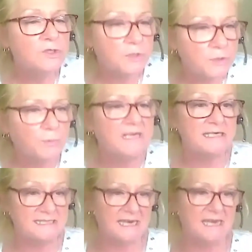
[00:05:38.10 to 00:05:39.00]
first
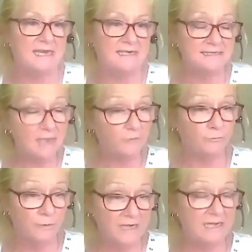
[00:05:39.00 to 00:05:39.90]
three days
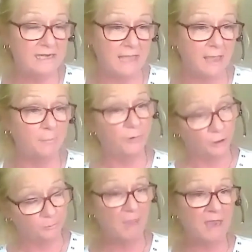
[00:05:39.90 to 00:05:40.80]
of reading
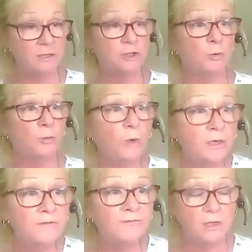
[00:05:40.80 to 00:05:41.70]
that book, mind
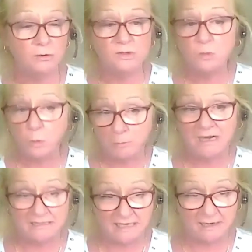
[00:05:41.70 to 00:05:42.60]
you, one of those
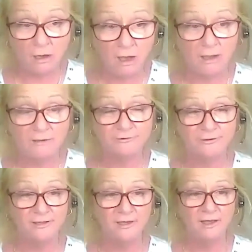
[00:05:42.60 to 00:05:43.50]
were my day
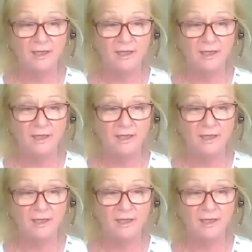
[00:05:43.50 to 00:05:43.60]
off.